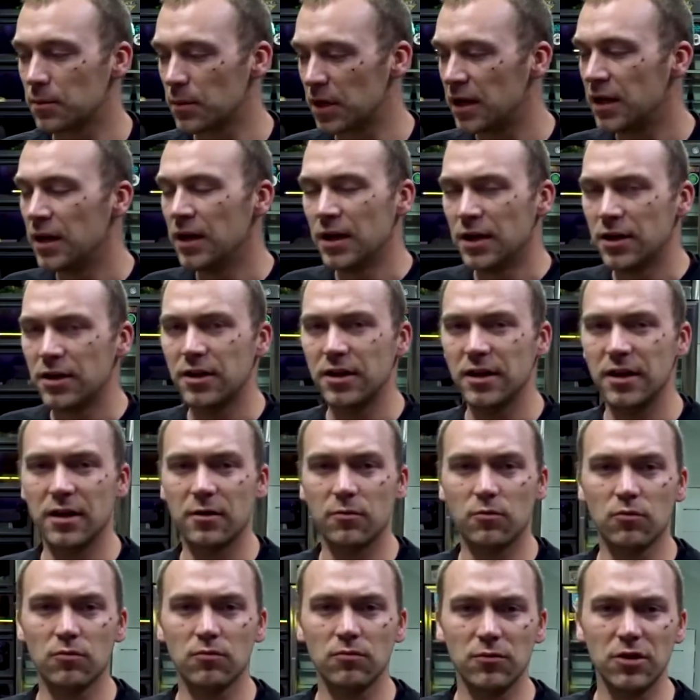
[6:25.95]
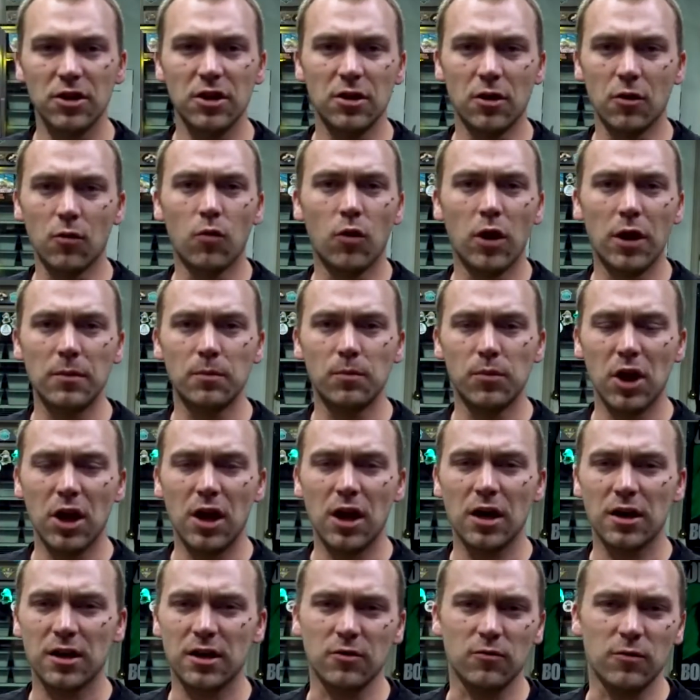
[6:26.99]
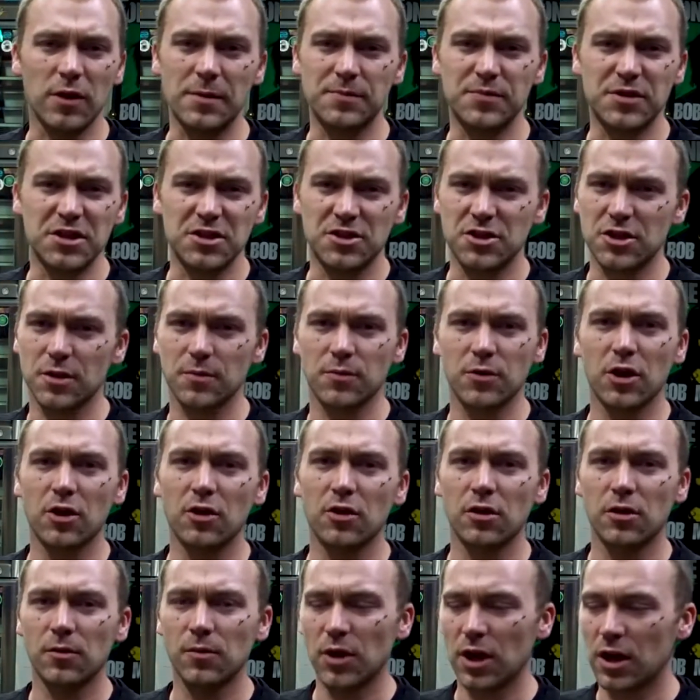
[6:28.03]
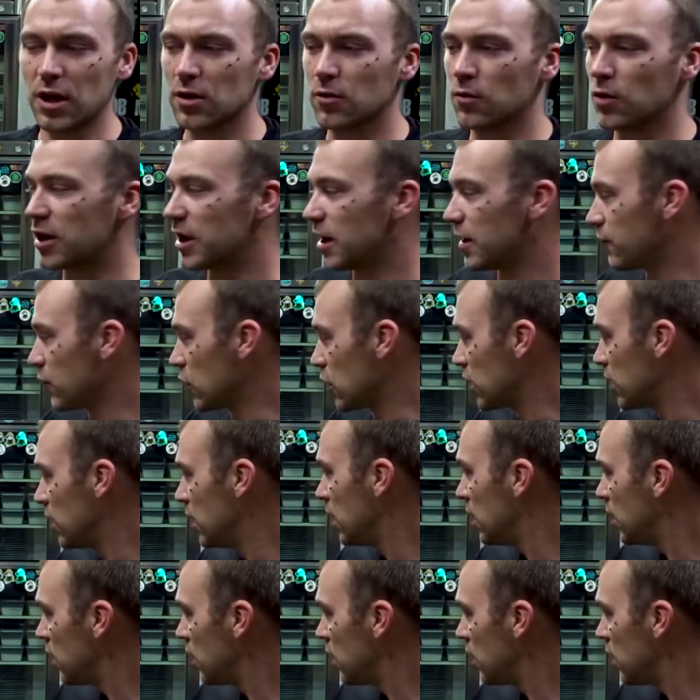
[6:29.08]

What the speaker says: but you can get, 1 block, a ReptiChip, Coco block, whatever,